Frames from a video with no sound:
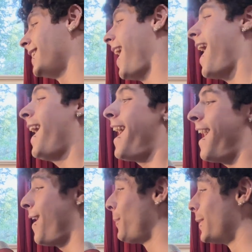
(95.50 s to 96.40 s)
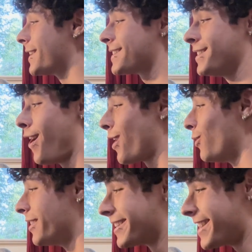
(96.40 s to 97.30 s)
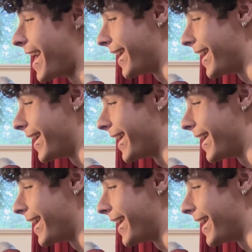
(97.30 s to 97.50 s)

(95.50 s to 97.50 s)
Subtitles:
Hahaha, but it's not always that